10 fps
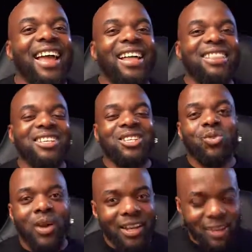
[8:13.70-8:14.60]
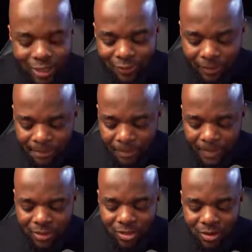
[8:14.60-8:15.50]
And this is why I love
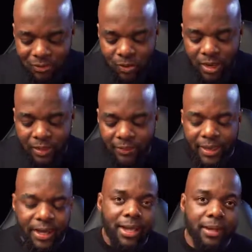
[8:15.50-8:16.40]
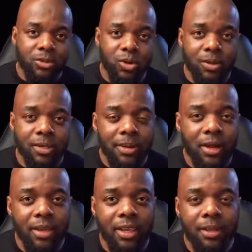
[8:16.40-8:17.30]
the software that I'm talking
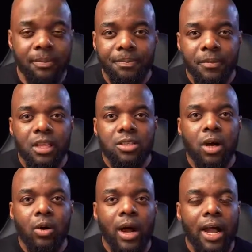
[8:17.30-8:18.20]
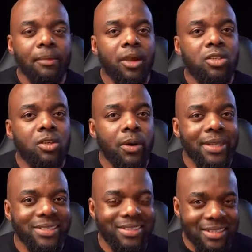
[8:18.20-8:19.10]
about here. So I'm going to go
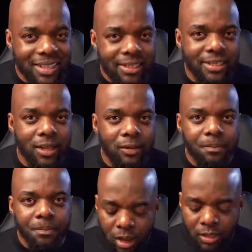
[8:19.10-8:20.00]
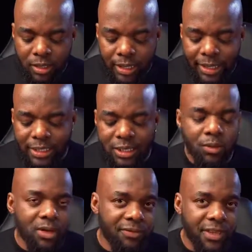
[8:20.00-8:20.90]
into detail on each
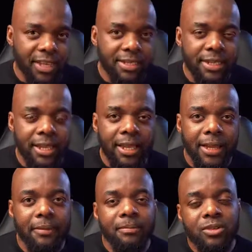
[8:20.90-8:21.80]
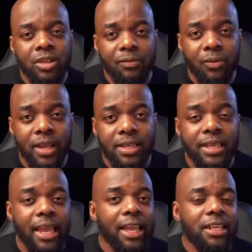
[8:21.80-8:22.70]
and one of these
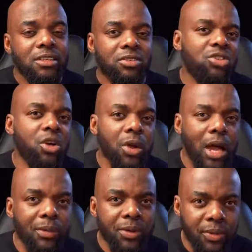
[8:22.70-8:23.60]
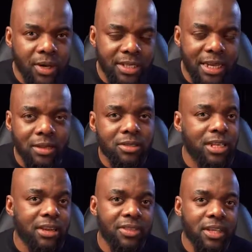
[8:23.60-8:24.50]
softwares, just to show you how it works and how to
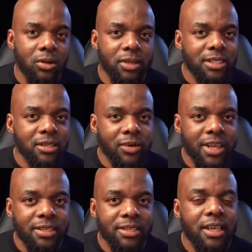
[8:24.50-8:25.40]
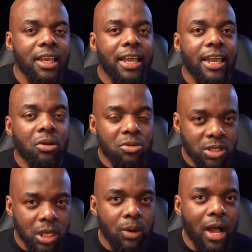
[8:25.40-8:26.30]
get everything all integrated. And
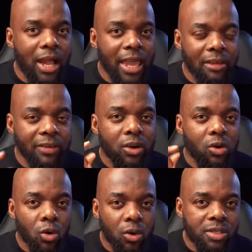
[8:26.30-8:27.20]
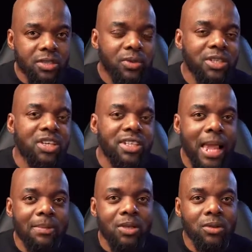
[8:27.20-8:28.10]
also I have a course which is
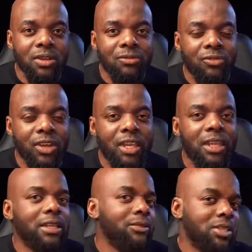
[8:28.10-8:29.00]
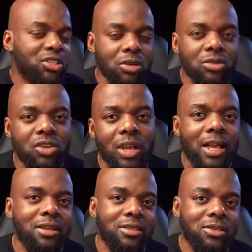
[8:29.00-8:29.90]
absolutely free, which shows you
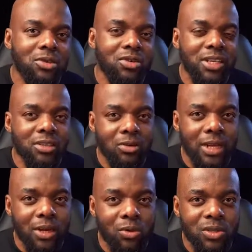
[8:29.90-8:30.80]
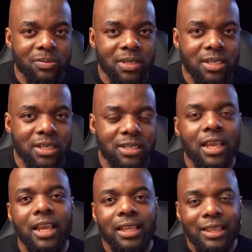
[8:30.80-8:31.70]
how to create an online course business.
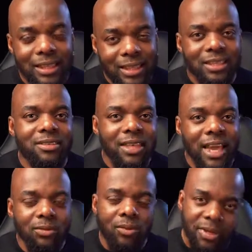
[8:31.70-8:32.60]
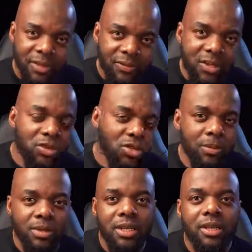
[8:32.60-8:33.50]
The link to that will be in the video
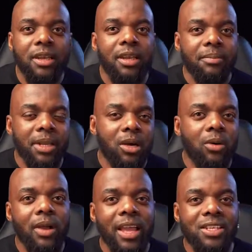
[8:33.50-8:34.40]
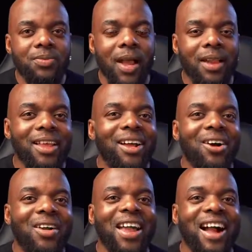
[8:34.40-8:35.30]
description below as well.
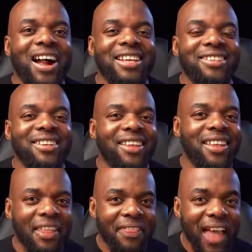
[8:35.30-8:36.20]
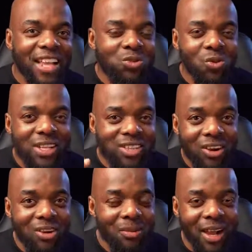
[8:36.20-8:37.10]
All right, guys, that's what's
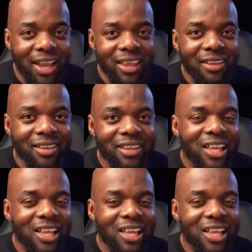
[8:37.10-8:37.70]
on my